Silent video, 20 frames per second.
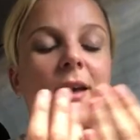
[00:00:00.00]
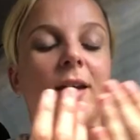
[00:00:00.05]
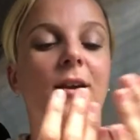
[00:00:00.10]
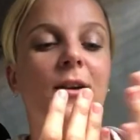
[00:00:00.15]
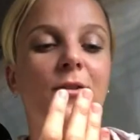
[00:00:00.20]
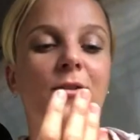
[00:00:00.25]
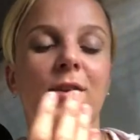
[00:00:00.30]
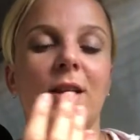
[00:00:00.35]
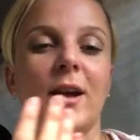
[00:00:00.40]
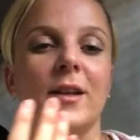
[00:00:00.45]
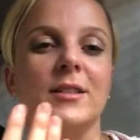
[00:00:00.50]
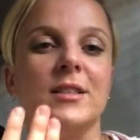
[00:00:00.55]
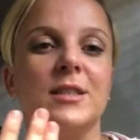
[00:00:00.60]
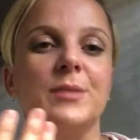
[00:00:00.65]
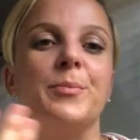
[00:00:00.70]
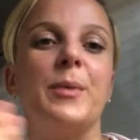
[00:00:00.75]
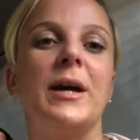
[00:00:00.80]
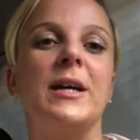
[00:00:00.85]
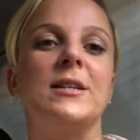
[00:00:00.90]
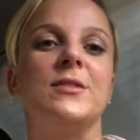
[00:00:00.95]
creates
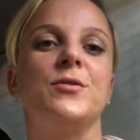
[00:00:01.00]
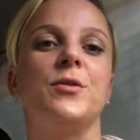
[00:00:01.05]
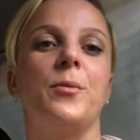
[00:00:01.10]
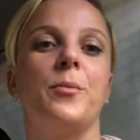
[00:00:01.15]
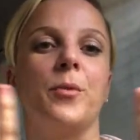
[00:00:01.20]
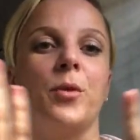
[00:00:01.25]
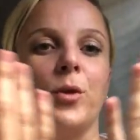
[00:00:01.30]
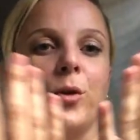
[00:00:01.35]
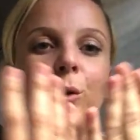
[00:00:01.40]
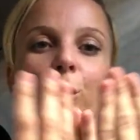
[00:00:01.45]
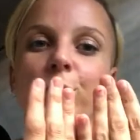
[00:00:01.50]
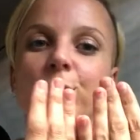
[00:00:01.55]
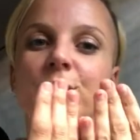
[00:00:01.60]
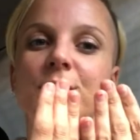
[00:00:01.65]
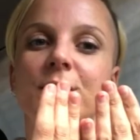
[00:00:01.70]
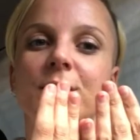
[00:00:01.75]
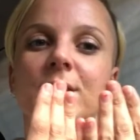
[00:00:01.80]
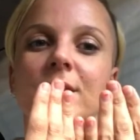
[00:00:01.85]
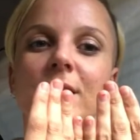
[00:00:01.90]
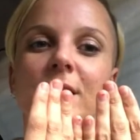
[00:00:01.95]
space from
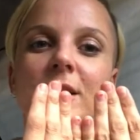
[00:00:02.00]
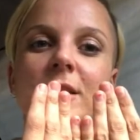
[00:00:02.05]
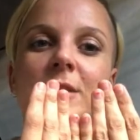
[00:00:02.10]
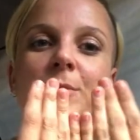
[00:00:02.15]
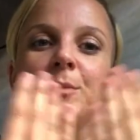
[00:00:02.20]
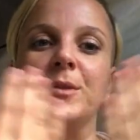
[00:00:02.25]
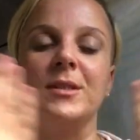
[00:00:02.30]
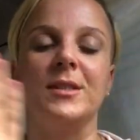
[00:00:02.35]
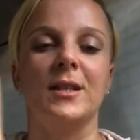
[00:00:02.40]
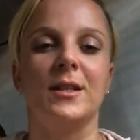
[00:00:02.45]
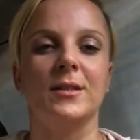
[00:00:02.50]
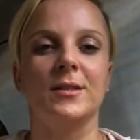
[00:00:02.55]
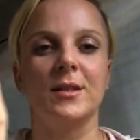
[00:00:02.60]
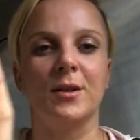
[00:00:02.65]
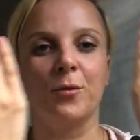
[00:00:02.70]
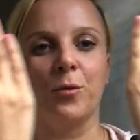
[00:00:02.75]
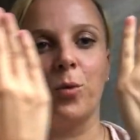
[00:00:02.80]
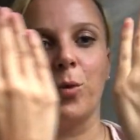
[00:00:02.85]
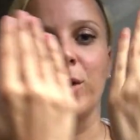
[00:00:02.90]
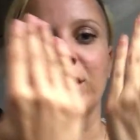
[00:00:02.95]
closeness and intimacy instead
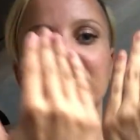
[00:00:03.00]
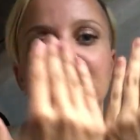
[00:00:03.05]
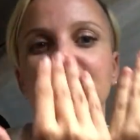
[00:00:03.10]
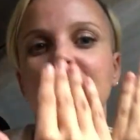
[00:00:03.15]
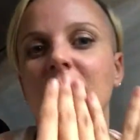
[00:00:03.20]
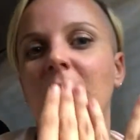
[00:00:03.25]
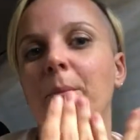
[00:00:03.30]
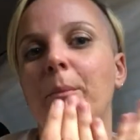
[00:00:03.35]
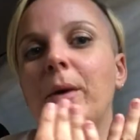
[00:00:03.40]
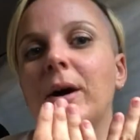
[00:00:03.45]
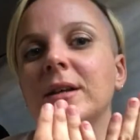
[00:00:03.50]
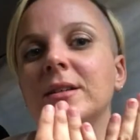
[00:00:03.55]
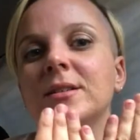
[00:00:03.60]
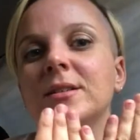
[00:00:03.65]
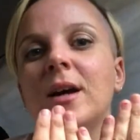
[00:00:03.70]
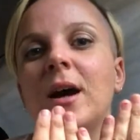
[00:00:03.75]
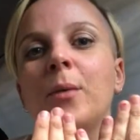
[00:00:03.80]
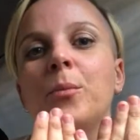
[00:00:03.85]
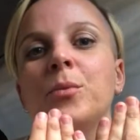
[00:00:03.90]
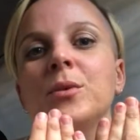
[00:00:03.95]
of walking side by
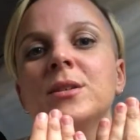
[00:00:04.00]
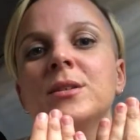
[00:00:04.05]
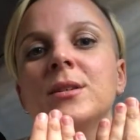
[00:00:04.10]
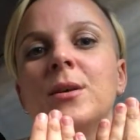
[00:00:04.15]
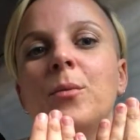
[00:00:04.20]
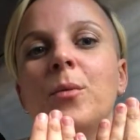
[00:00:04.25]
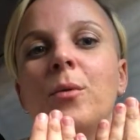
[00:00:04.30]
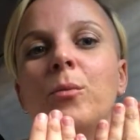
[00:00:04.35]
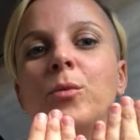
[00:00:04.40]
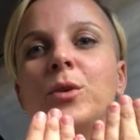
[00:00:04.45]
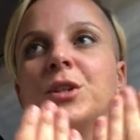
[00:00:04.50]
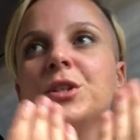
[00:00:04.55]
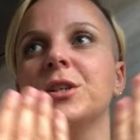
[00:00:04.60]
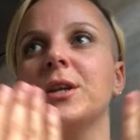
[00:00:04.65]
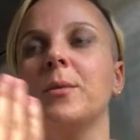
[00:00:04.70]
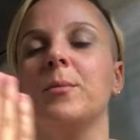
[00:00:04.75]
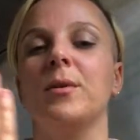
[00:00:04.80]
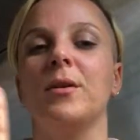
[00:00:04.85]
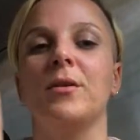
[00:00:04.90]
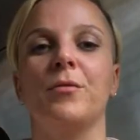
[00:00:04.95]
side with someone, which
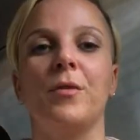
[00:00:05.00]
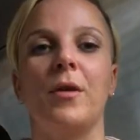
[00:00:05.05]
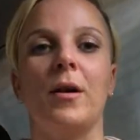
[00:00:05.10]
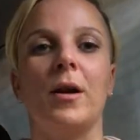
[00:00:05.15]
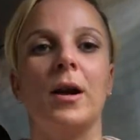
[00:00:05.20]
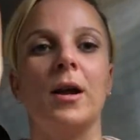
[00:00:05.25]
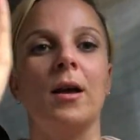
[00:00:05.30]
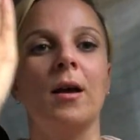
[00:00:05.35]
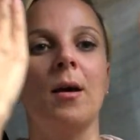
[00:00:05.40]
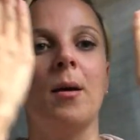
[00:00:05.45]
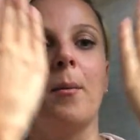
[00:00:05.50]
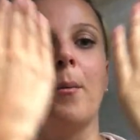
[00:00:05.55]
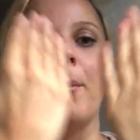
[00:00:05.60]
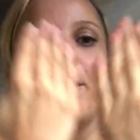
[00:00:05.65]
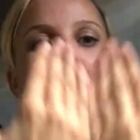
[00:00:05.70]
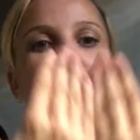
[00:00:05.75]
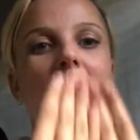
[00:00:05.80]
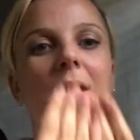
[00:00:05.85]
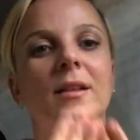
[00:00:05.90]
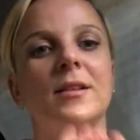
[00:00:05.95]
can be a very
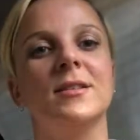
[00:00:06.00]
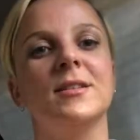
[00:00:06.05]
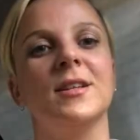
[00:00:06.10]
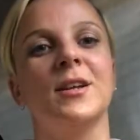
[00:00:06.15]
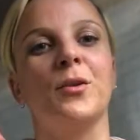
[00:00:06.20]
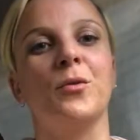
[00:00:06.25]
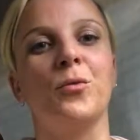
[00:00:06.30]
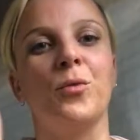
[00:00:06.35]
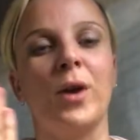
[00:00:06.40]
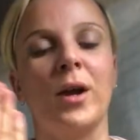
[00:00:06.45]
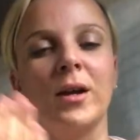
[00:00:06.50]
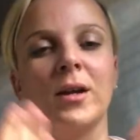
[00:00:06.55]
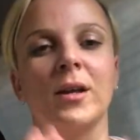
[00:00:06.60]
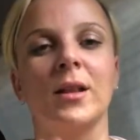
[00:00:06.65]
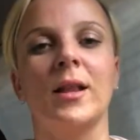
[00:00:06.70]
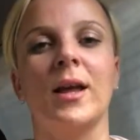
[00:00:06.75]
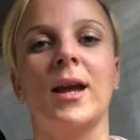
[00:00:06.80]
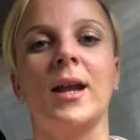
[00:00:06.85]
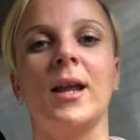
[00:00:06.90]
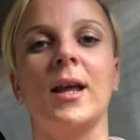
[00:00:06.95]
balancing and
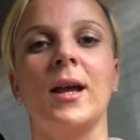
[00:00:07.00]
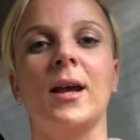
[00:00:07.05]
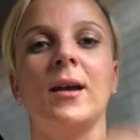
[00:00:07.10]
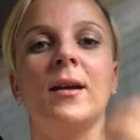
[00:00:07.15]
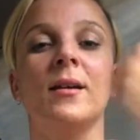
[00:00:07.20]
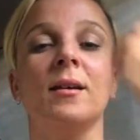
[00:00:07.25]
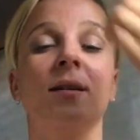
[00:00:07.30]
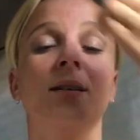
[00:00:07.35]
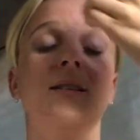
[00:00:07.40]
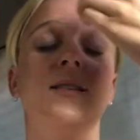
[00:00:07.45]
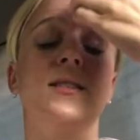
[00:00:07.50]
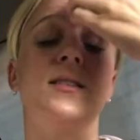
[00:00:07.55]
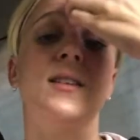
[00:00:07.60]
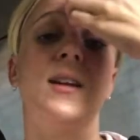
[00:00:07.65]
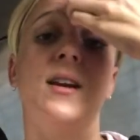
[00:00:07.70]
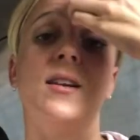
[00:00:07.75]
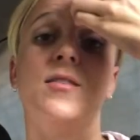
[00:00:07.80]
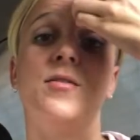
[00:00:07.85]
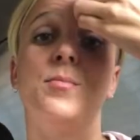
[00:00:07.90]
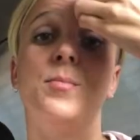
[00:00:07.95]
regulating
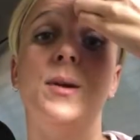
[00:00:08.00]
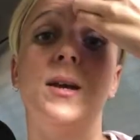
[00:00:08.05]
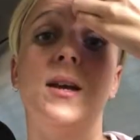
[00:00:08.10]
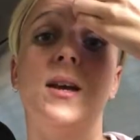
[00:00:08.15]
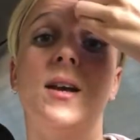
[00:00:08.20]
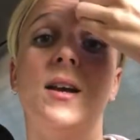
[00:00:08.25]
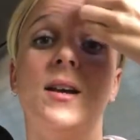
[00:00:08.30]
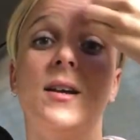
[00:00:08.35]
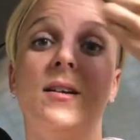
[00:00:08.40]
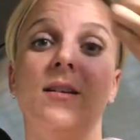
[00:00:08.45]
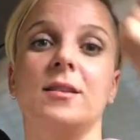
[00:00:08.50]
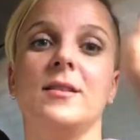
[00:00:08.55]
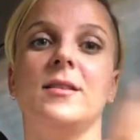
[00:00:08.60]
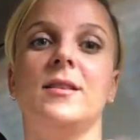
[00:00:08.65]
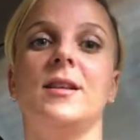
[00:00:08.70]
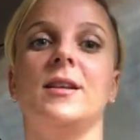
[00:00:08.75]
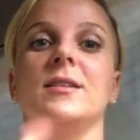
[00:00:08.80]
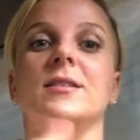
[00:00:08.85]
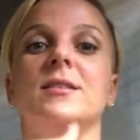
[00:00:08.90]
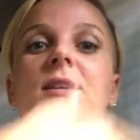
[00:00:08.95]
state of being.
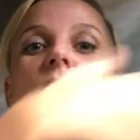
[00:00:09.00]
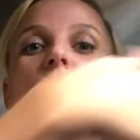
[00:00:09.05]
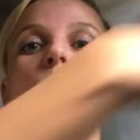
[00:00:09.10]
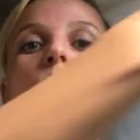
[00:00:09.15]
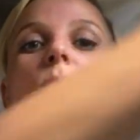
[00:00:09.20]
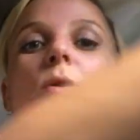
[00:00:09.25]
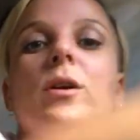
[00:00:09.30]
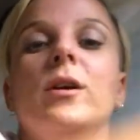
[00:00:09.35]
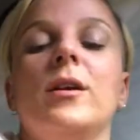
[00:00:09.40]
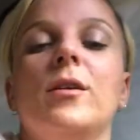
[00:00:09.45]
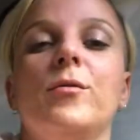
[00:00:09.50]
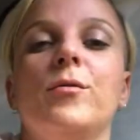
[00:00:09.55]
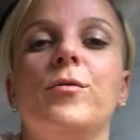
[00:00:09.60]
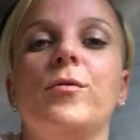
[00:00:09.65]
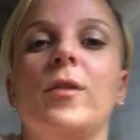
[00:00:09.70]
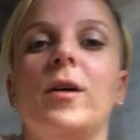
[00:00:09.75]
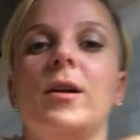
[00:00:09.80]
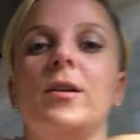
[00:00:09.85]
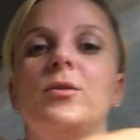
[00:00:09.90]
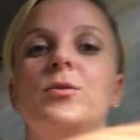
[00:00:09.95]
There's that walking in
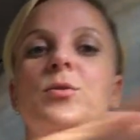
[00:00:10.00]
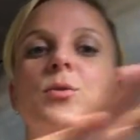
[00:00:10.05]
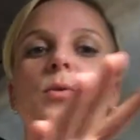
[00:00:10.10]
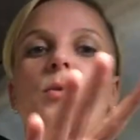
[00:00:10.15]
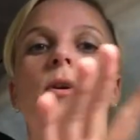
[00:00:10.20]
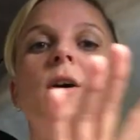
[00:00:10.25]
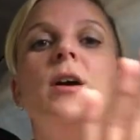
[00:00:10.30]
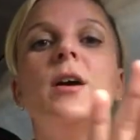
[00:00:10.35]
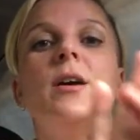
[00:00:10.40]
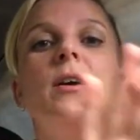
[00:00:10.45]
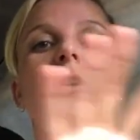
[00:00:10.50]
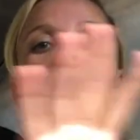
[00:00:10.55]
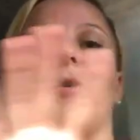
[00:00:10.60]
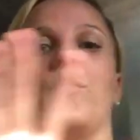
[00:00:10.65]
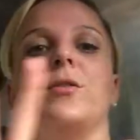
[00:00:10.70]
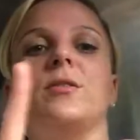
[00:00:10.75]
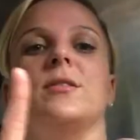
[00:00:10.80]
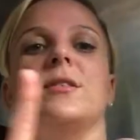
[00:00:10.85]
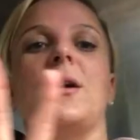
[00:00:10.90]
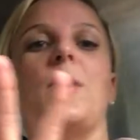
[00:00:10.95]
front, or
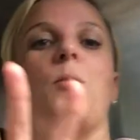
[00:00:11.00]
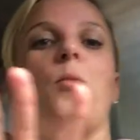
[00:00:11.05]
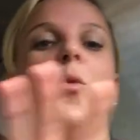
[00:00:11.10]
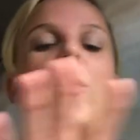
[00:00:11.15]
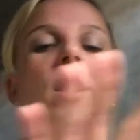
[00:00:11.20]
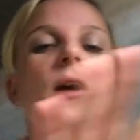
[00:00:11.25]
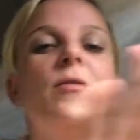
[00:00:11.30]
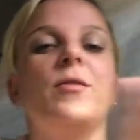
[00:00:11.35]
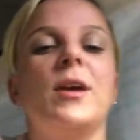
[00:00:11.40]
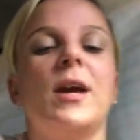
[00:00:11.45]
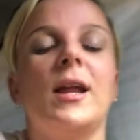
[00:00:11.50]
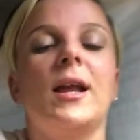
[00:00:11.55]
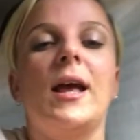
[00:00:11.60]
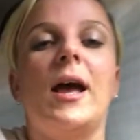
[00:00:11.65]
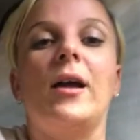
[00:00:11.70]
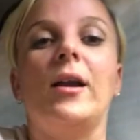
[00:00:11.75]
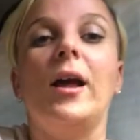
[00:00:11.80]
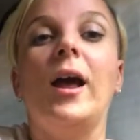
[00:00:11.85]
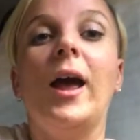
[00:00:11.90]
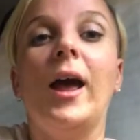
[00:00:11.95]
some way of getting
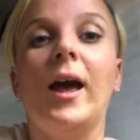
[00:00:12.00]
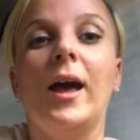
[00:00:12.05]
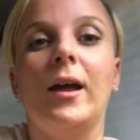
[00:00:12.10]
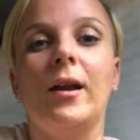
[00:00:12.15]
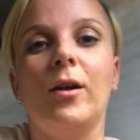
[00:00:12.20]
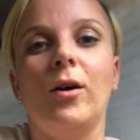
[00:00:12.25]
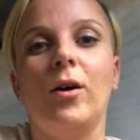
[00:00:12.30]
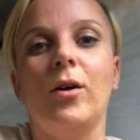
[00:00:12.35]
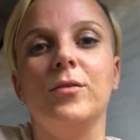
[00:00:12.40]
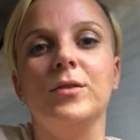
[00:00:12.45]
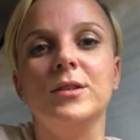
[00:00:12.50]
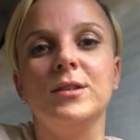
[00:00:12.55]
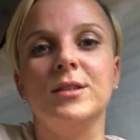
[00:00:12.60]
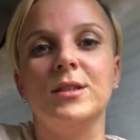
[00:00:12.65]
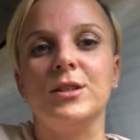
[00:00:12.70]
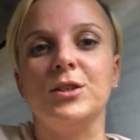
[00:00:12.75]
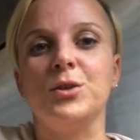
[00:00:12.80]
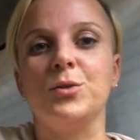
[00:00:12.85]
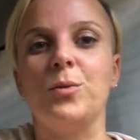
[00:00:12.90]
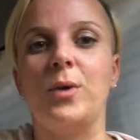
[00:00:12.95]
out ahead of a
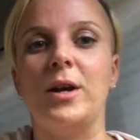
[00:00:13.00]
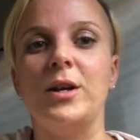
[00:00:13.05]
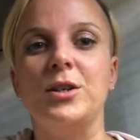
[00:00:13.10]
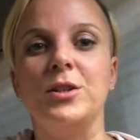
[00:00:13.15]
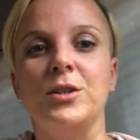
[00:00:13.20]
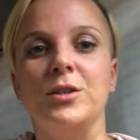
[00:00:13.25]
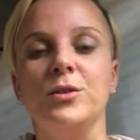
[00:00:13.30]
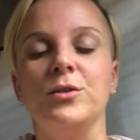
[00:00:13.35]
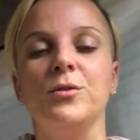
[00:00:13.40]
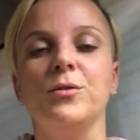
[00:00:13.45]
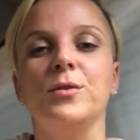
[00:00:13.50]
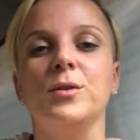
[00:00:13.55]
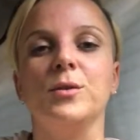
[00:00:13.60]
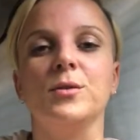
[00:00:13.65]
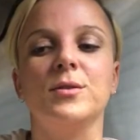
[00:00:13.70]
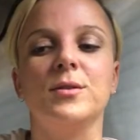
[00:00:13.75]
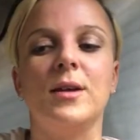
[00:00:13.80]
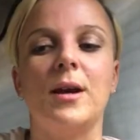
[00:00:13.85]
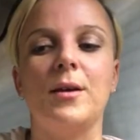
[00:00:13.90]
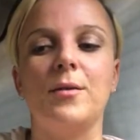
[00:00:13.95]
situation to feel
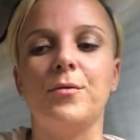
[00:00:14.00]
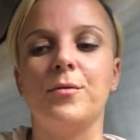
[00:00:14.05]
safe.